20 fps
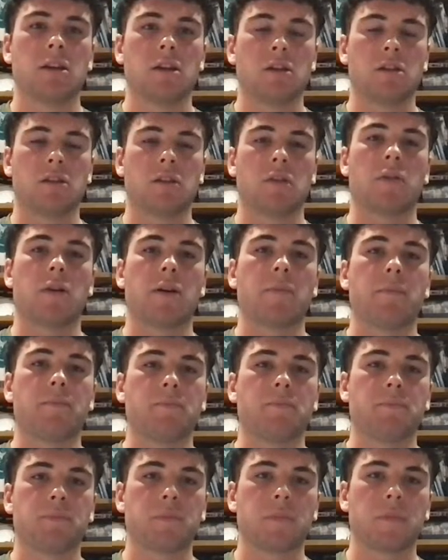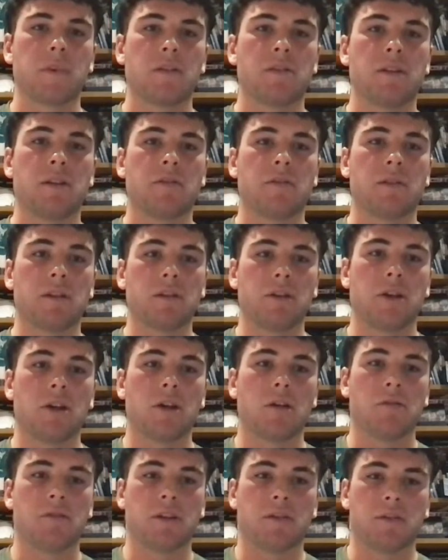So it's
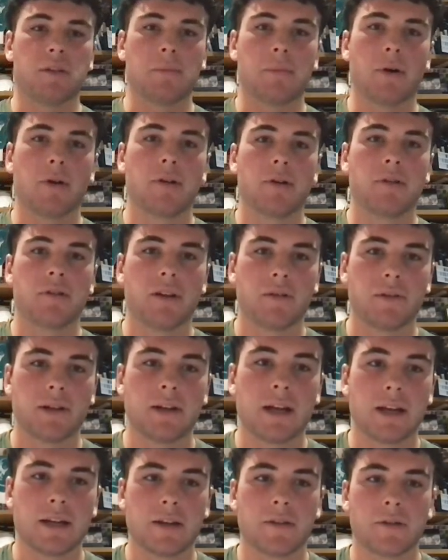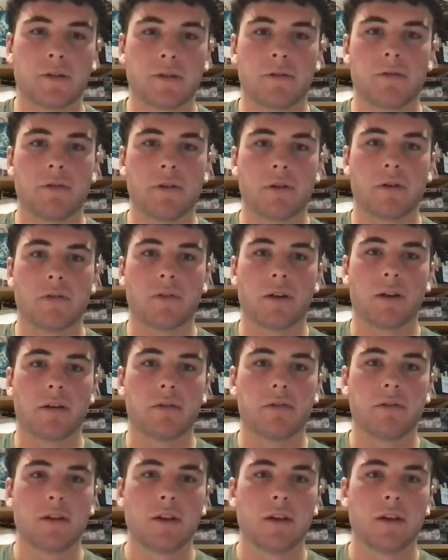definitely a bonus having another good first five.